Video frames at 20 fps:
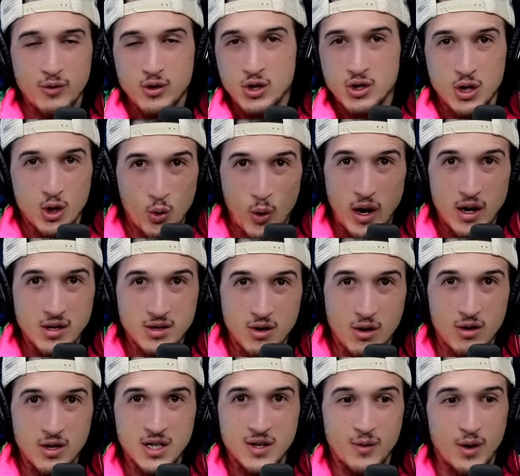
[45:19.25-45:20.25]
She's the greatest
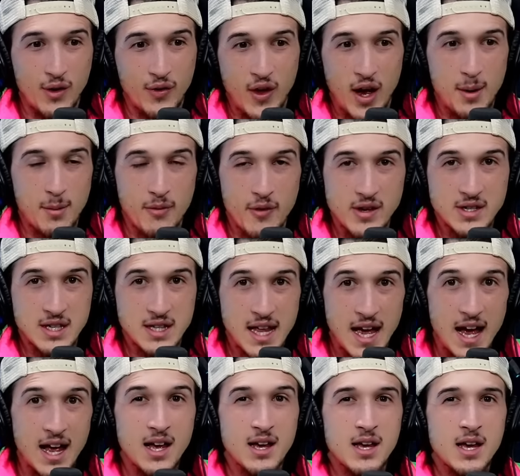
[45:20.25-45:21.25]
artist of all time, and this and
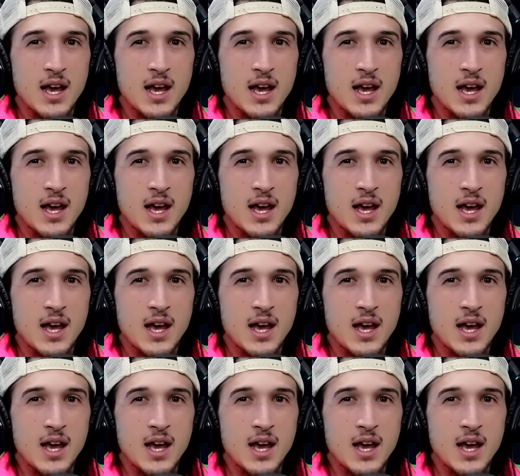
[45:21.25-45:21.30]
that.